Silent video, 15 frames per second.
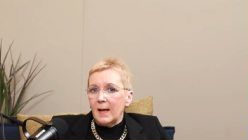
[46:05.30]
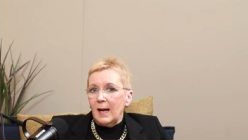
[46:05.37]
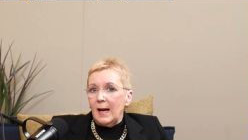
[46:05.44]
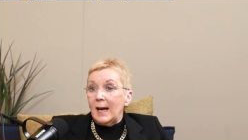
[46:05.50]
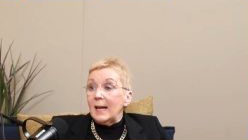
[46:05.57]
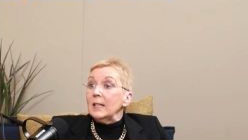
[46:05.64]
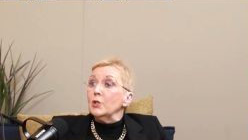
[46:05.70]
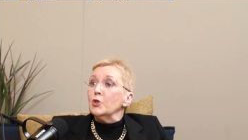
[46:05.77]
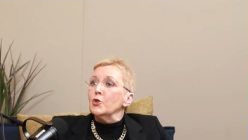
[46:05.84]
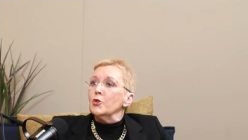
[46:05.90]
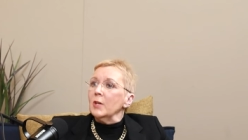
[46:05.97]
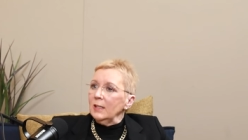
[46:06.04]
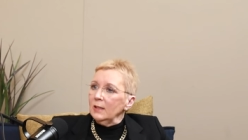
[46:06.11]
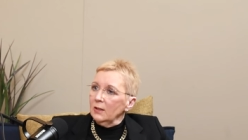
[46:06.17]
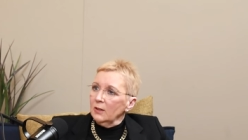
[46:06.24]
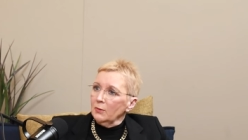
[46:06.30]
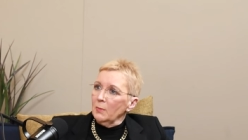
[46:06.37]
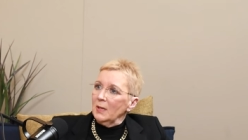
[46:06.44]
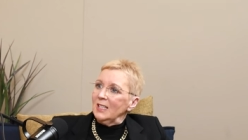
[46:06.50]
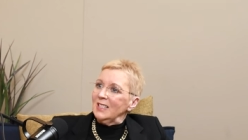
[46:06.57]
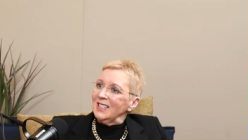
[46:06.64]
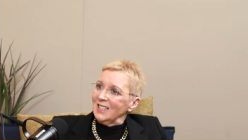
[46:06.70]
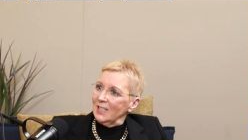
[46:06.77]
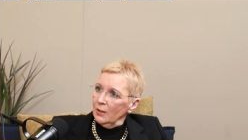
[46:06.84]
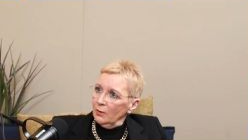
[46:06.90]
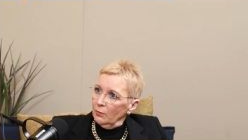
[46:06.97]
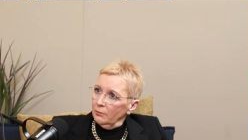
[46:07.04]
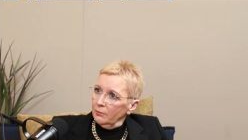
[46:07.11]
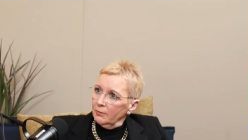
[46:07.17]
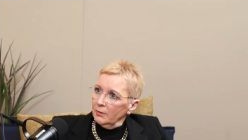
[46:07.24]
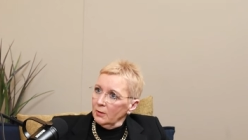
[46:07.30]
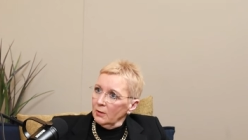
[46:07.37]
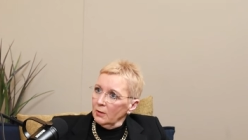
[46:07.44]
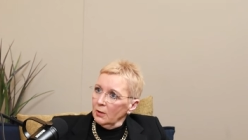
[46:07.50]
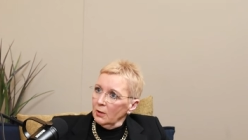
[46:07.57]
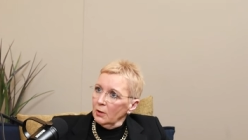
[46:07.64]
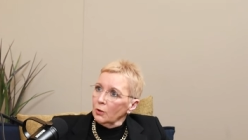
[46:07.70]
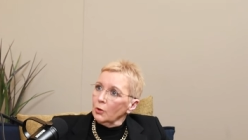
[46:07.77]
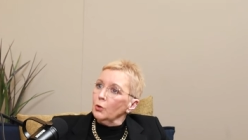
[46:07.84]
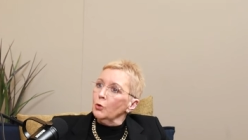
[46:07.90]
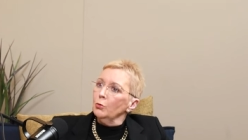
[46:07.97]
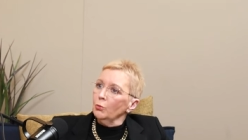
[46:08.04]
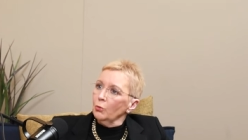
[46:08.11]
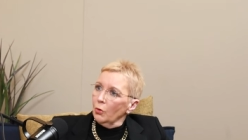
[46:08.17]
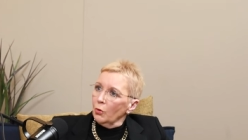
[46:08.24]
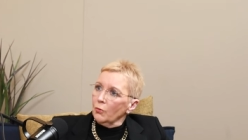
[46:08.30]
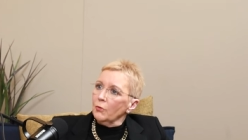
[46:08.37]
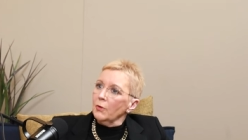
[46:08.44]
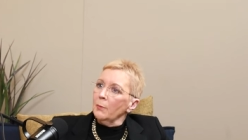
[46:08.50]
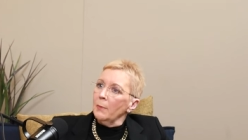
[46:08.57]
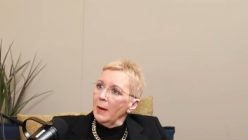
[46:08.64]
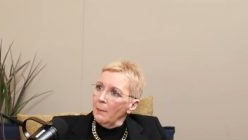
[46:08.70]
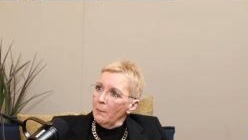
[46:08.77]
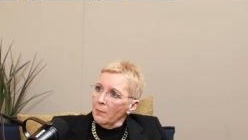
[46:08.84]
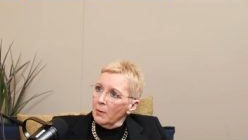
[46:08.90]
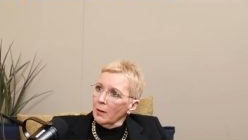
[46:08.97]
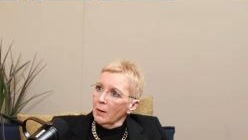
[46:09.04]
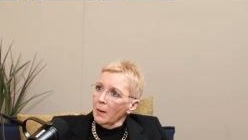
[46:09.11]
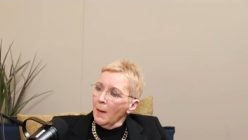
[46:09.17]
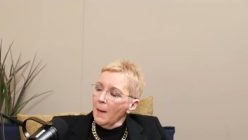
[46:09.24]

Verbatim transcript: I trained myself to not remember